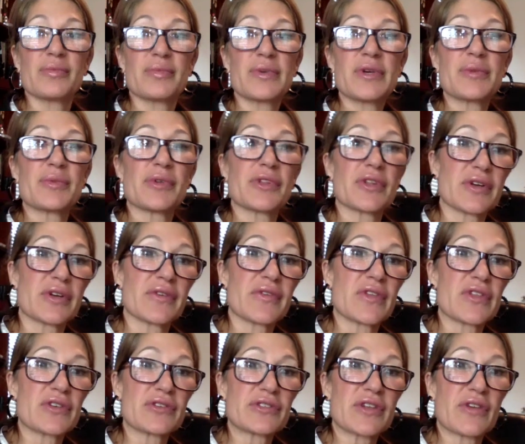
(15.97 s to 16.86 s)
People that have
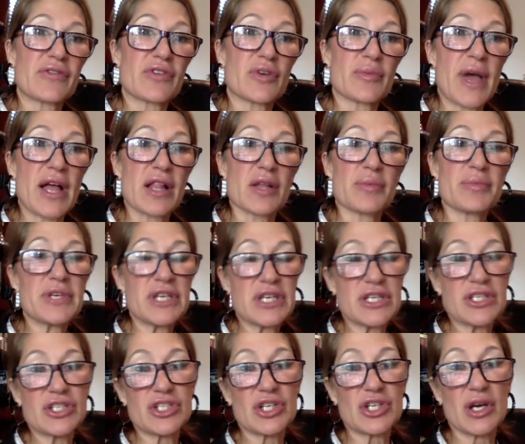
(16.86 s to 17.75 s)
either suffered from
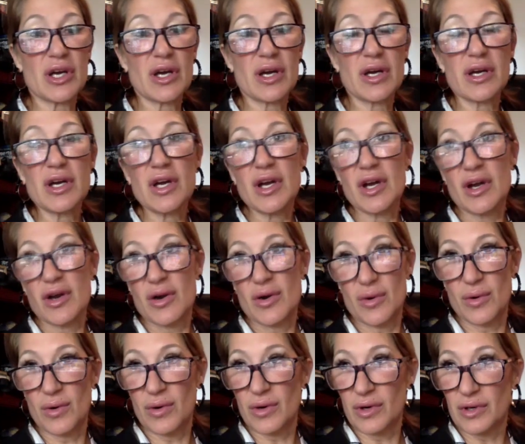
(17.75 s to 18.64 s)
alopecia
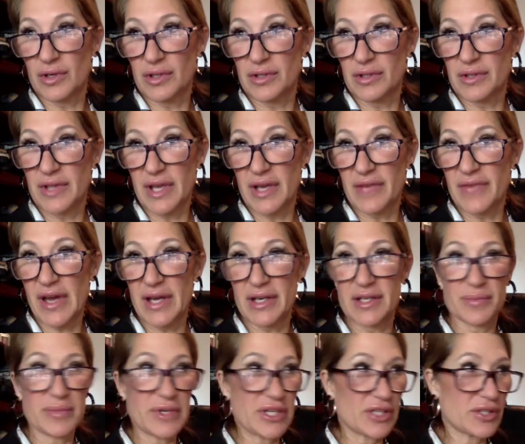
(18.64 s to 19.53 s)
or they've had
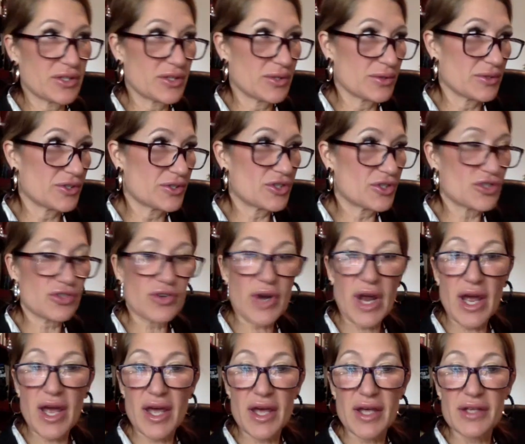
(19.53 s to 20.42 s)
a big, huge
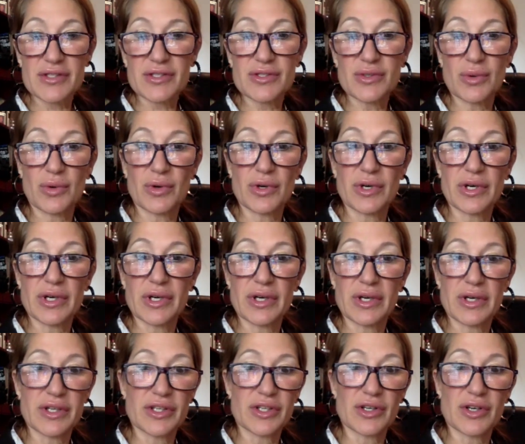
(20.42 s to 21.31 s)
stress or
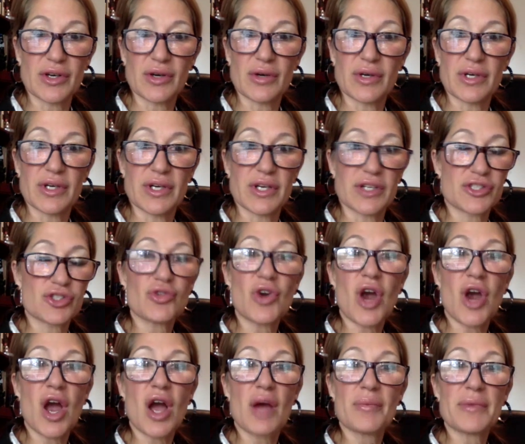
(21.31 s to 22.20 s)
a
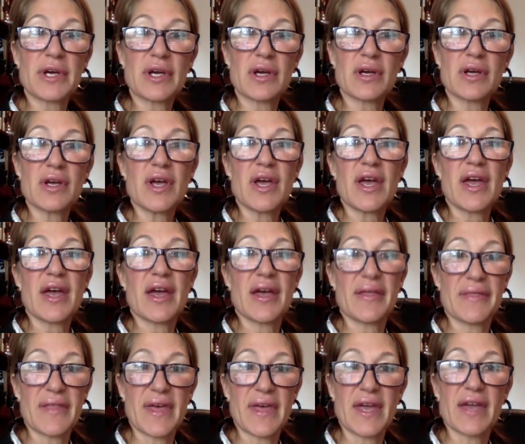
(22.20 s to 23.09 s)
trauma,
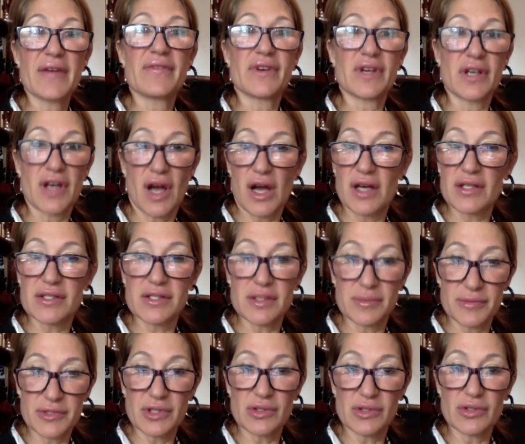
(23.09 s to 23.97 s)
and they've caused
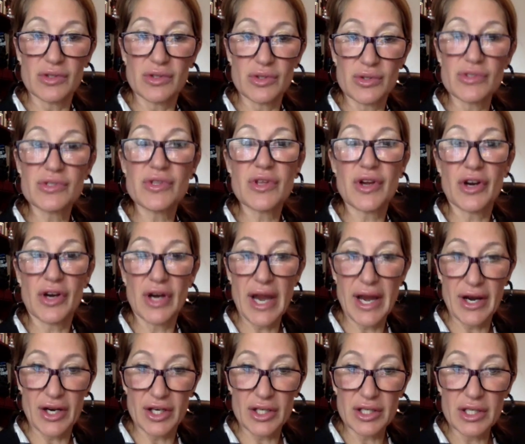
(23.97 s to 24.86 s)
them to lose their
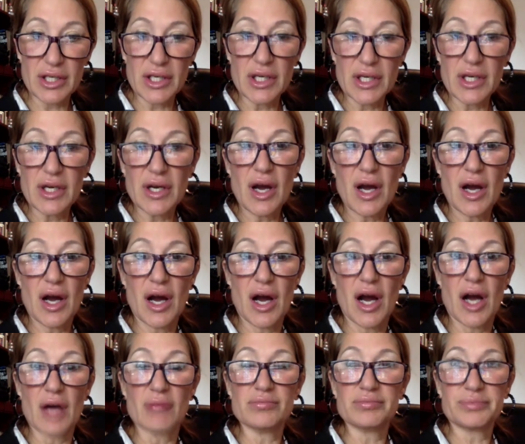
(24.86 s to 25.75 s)
hair.
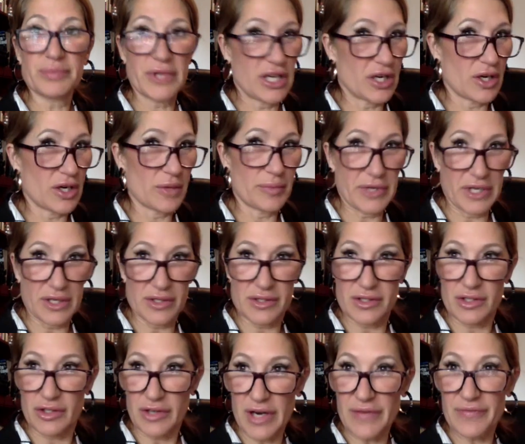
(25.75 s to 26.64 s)
PRP is
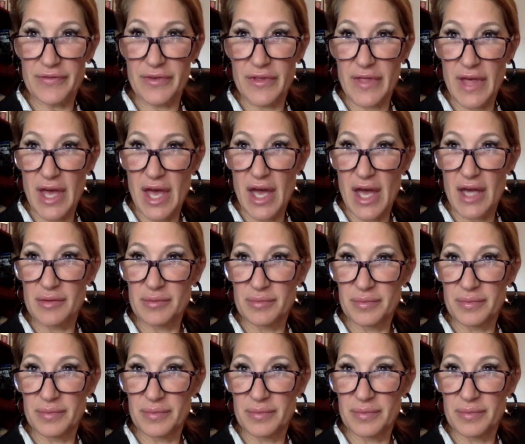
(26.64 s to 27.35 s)
great for that.